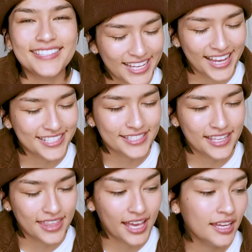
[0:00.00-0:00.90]
had to
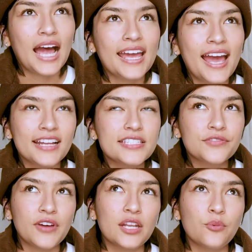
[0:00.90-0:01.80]
say that. I had to
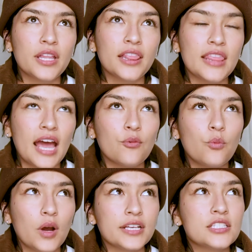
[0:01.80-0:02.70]
find one that
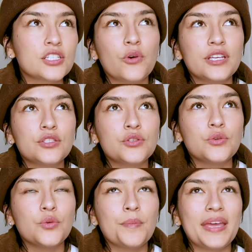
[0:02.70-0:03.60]
was going
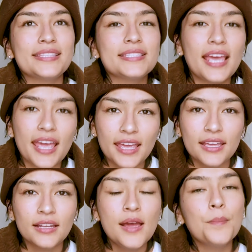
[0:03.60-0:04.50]
to
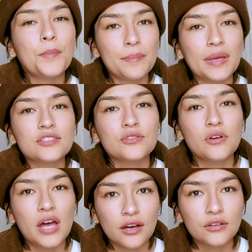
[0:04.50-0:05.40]
maintain my mental
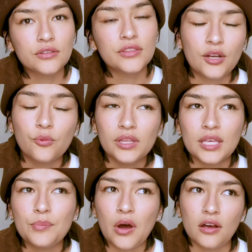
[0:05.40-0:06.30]
health in a
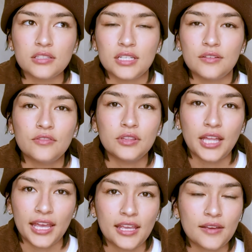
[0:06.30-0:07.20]
really positive
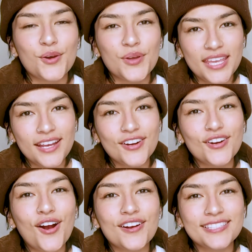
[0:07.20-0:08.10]
light. So
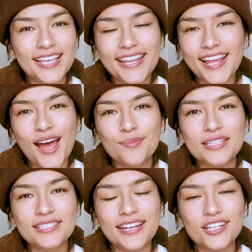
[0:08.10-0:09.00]
here are 10
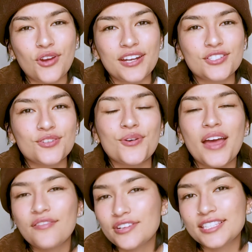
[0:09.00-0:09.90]
habits that I try to do
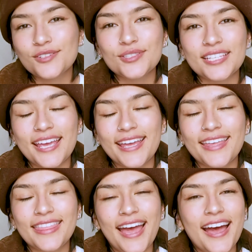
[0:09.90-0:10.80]
every single
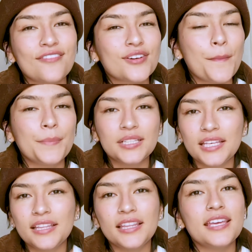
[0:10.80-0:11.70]
day that have
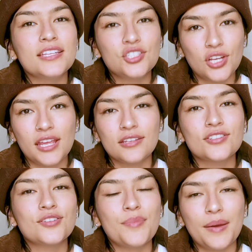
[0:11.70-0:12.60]
completely
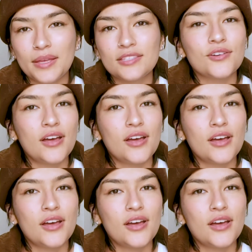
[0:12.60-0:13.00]
changed my mental